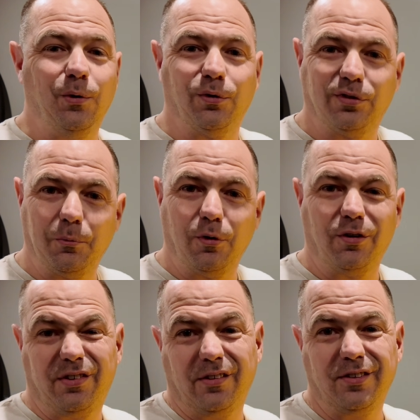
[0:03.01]
or somewhere
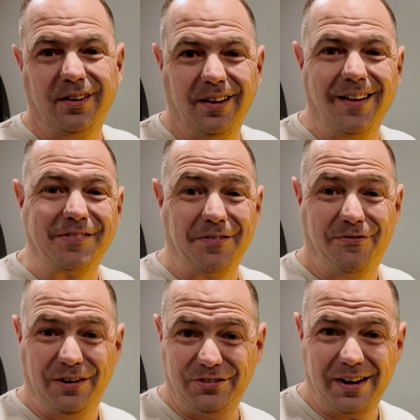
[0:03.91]
it sounds like you left a
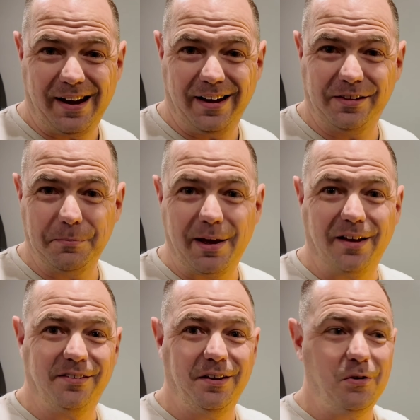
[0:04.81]
fish tank in the
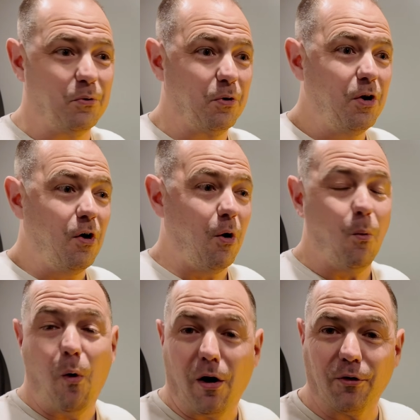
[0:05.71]
back seat, or a
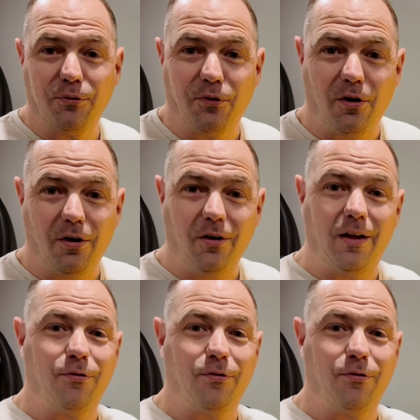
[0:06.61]
waterfall?